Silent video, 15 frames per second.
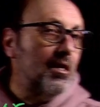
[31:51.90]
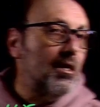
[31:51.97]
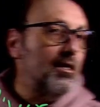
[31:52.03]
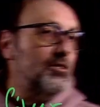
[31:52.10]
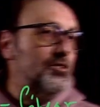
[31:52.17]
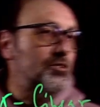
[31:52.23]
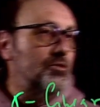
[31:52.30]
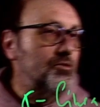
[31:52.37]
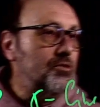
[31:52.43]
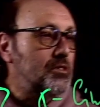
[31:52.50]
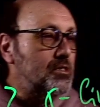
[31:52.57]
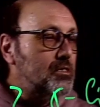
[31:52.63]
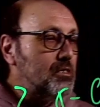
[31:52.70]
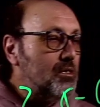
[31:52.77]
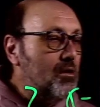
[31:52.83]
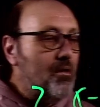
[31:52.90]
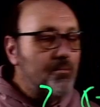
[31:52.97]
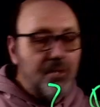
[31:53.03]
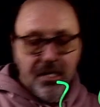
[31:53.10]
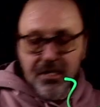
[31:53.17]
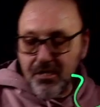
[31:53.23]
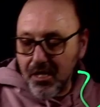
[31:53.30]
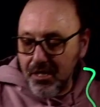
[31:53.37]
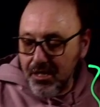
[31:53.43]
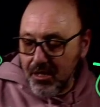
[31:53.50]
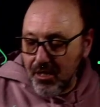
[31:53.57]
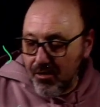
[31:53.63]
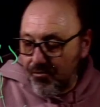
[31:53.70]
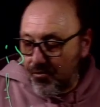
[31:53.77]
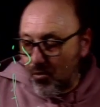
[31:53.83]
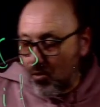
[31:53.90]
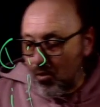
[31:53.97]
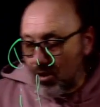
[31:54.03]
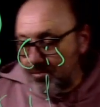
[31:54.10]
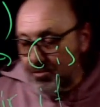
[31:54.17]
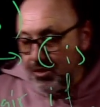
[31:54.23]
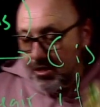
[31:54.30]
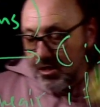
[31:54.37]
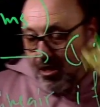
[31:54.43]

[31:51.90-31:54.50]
So this is complex linear forms.